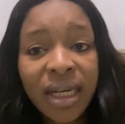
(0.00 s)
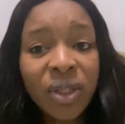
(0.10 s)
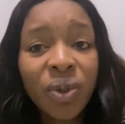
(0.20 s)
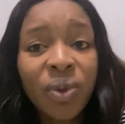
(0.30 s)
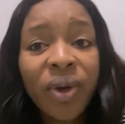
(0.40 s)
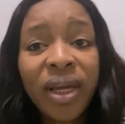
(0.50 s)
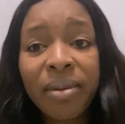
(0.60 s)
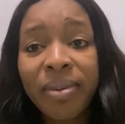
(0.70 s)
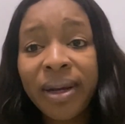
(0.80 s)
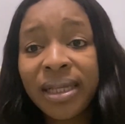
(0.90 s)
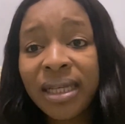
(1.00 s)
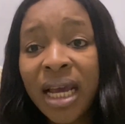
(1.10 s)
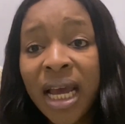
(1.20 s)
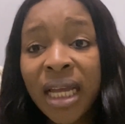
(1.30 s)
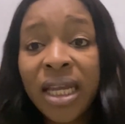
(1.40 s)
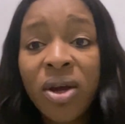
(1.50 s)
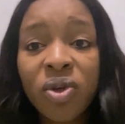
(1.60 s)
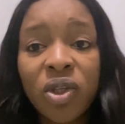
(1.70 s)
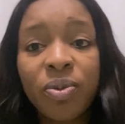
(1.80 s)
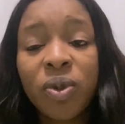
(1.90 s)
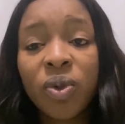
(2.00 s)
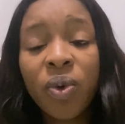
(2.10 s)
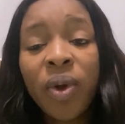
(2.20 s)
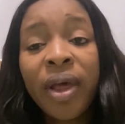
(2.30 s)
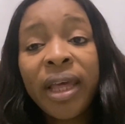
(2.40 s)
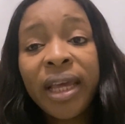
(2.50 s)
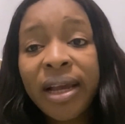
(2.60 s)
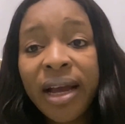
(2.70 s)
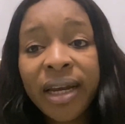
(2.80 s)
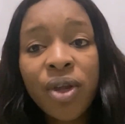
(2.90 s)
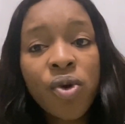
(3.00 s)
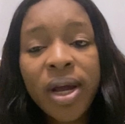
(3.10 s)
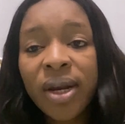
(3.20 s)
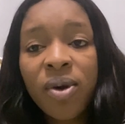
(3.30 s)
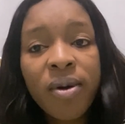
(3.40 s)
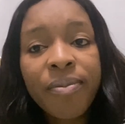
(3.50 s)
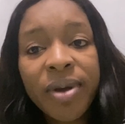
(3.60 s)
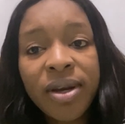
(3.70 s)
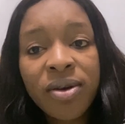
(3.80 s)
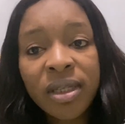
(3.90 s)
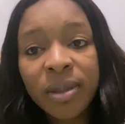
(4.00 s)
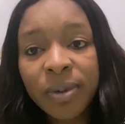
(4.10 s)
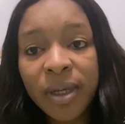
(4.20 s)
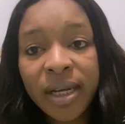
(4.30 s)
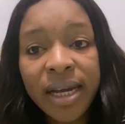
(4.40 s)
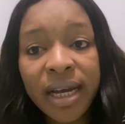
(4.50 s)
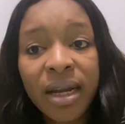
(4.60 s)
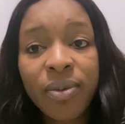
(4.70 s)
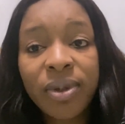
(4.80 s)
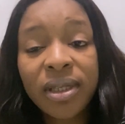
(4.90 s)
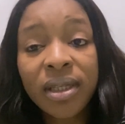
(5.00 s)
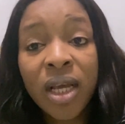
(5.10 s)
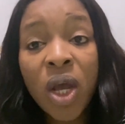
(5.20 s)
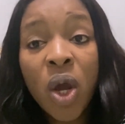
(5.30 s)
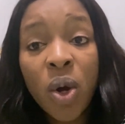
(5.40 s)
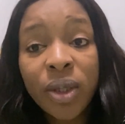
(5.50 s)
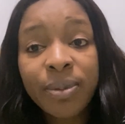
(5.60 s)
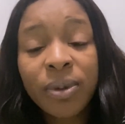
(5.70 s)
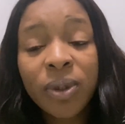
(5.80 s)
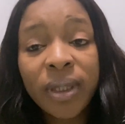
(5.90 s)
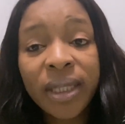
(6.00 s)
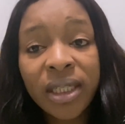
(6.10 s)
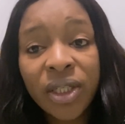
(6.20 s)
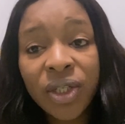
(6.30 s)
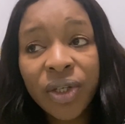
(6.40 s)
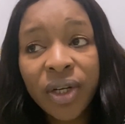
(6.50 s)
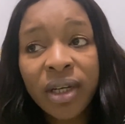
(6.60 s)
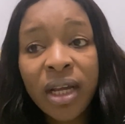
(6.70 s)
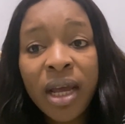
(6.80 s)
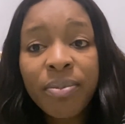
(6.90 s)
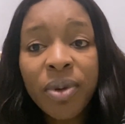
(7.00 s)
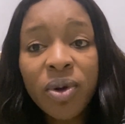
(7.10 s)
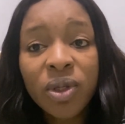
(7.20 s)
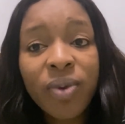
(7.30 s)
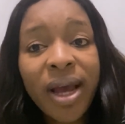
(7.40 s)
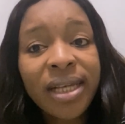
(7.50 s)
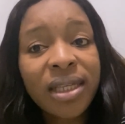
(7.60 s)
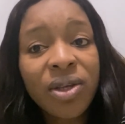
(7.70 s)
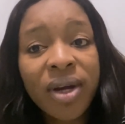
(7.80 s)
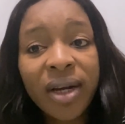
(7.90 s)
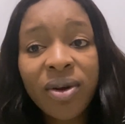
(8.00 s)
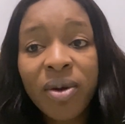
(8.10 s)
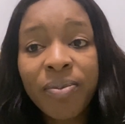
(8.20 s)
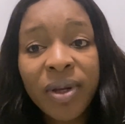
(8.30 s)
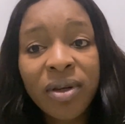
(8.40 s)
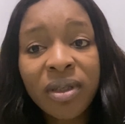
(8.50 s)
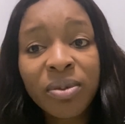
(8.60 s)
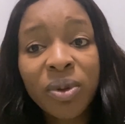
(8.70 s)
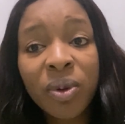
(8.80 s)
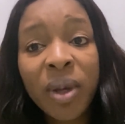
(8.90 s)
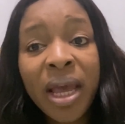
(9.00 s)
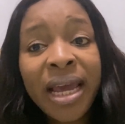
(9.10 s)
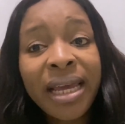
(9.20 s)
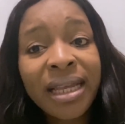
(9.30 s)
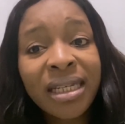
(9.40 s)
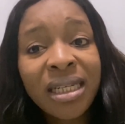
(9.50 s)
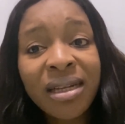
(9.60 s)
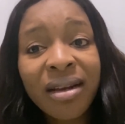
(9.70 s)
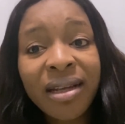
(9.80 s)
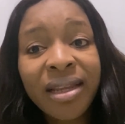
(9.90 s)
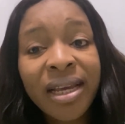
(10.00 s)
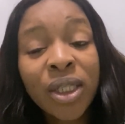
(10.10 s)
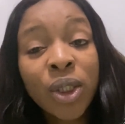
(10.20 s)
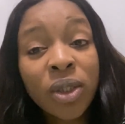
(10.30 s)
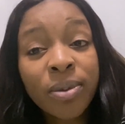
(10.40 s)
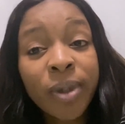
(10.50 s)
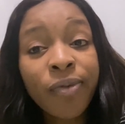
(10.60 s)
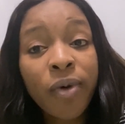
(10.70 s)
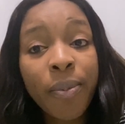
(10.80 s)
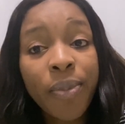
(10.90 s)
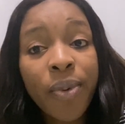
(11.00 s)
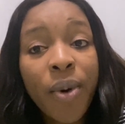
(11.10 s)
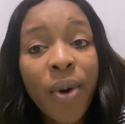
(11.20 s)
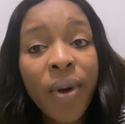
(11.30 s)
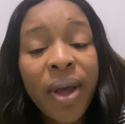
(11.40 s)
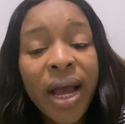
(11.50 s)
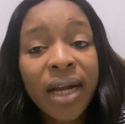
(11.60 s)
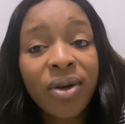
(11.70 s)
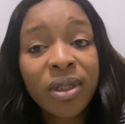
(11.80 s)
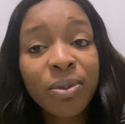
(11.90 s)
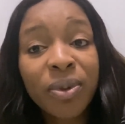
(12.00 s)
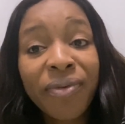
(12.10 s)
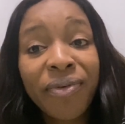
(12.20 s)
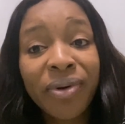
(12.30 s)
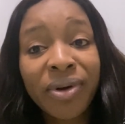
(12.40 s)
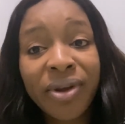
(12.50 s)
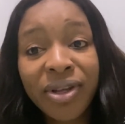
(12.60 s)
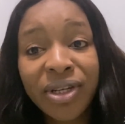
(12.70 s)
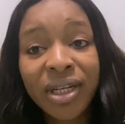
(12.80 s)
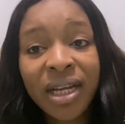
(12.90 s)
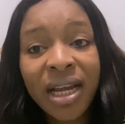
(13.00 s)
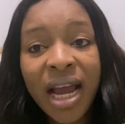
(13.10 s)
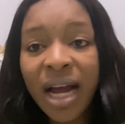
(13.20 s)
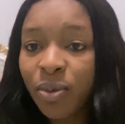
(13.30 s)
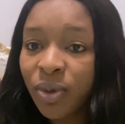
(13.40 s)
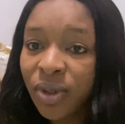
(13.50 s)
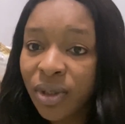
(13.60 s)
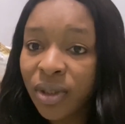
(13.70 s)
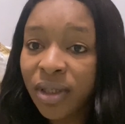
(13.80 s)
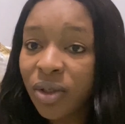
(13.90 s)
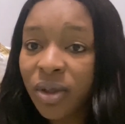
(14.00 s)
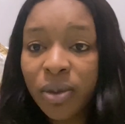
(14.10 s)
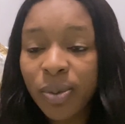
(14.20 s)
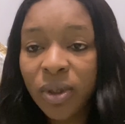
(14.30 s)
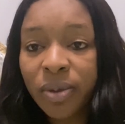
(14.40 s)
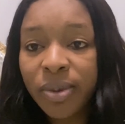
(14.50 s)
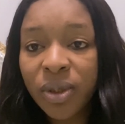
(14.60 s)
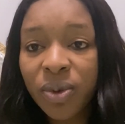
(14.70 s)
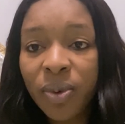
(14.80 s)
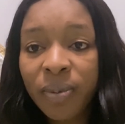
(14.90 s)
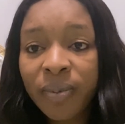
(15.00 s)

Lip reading: So talking about the hospital in Ghana, you cannot compare the hospital in Ghana with hospital in Nigeria. Because why I say you cannot compare the hospital in Nigeria, now there is hospital for poor and hospital for rich, and which is not supposed to be so.